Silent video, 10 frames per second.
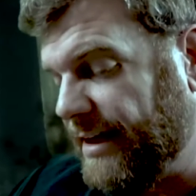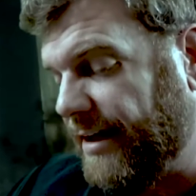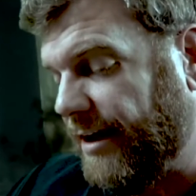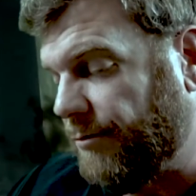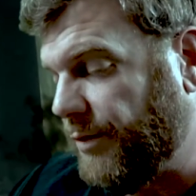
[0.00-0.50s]

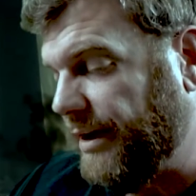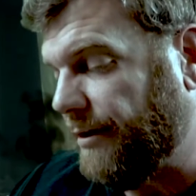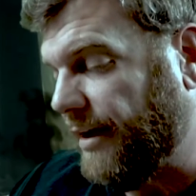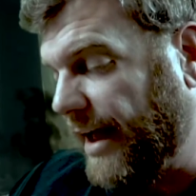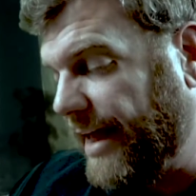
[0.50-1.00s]
We
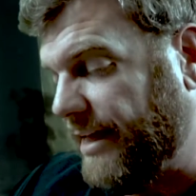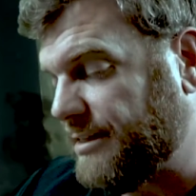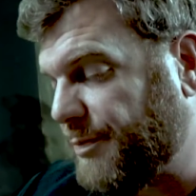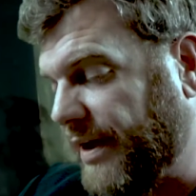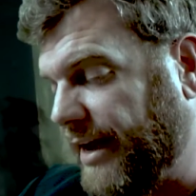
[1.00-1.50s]
are
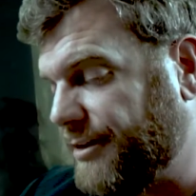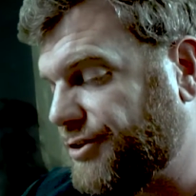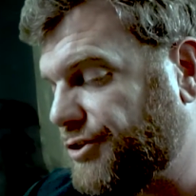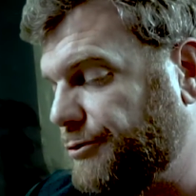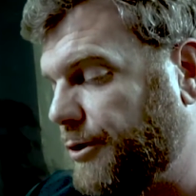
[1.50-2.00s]
at
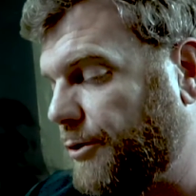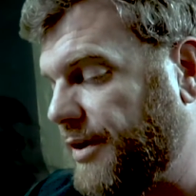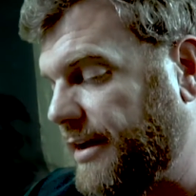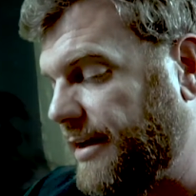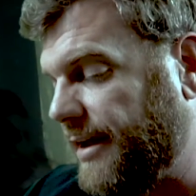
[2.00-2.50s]
page
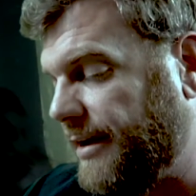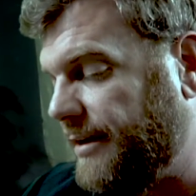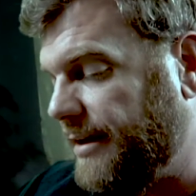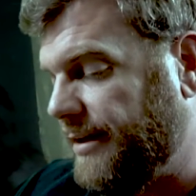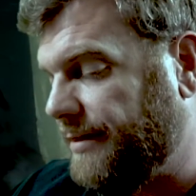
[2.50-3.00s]
209.